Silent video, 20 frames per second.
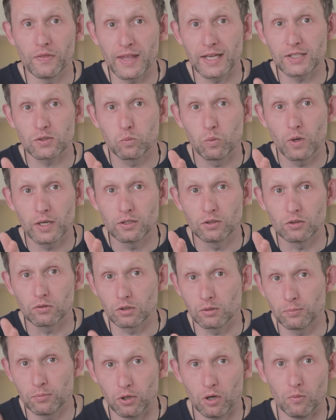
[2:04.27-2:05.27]
That's where you're not
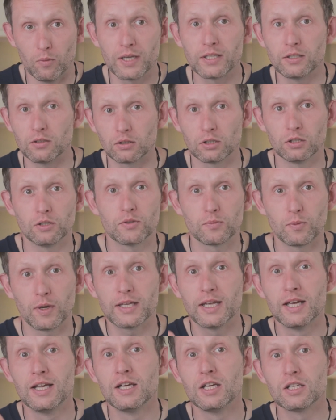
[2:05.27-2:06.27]
going to put on weight, you're not going to lose
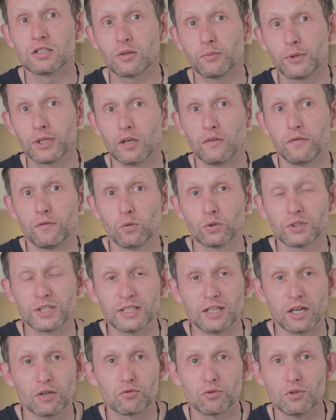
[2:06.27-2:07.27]
weight. So we go
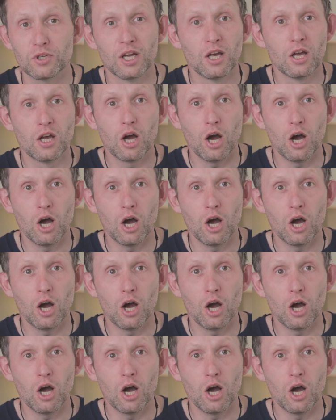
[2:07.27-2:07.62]
1,400.